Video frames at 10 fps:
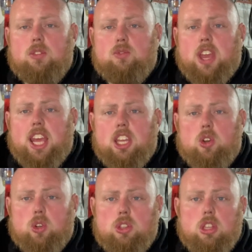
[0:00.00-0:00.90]
Really
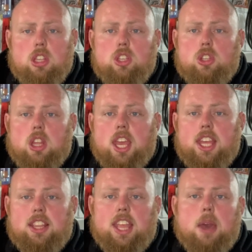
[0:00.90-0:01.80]
good,
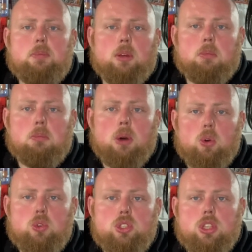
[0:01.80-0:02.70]
in-depth, and
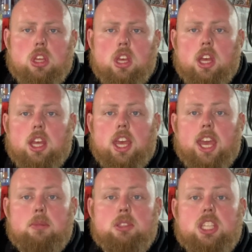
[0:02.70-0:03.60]
most
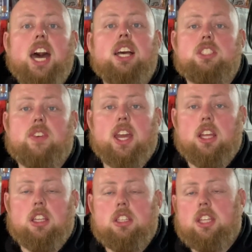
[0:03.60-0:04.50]
styles of
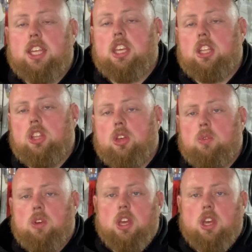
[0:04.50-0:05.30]
angling that you can do.